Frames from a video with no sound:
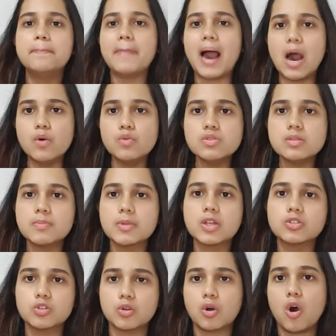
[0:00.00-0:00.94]
pounds
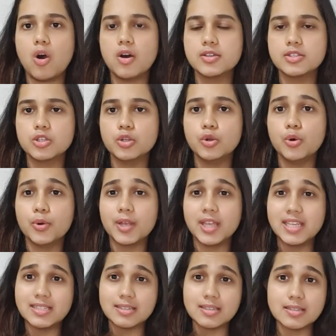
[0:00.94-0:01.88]
because, you know,
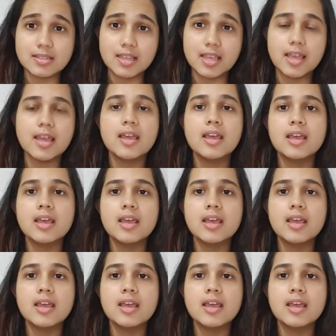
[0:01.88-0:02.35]
ACCA,